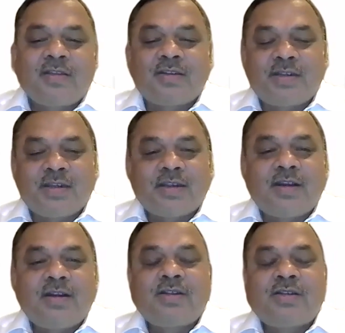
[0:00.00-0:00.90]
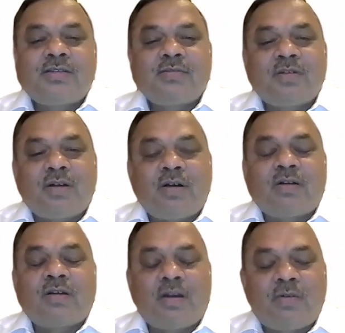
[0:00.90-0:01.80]
The second is
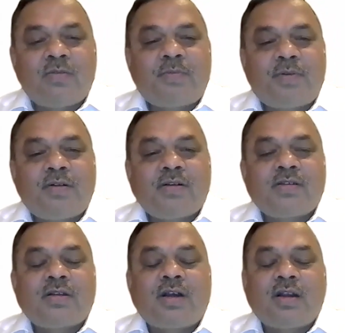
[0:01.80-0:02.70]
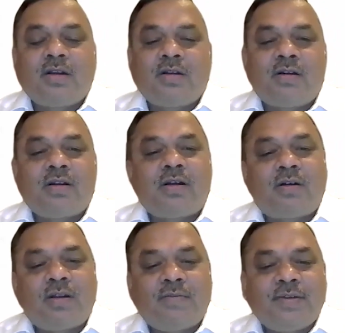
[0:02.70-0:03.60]
cloud pods are not
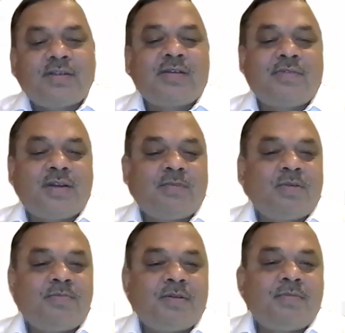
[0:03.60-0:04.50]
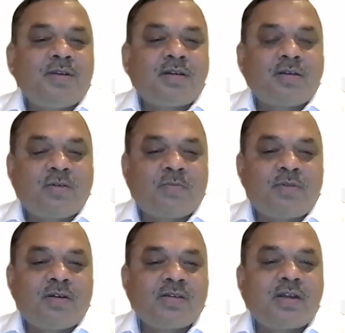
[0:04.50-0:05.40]
always available. Public cloud
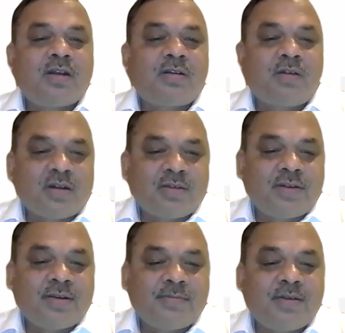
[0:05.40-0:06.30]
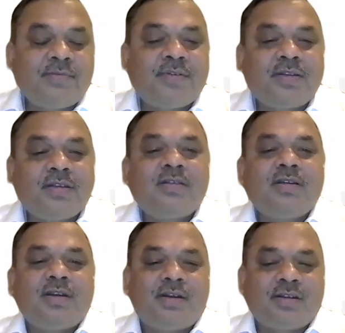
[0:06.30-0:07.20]
pods are not available within the
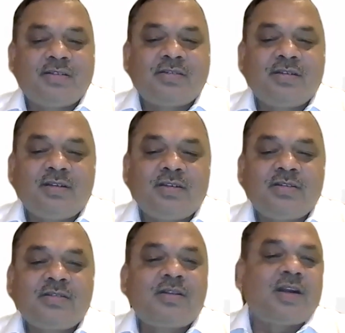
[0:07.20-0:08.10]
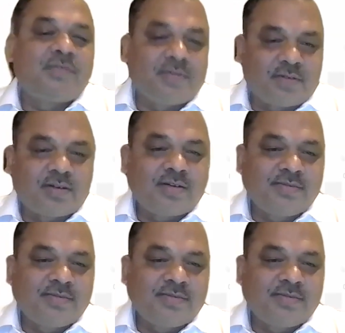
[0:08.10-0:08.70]
latency reach that we want.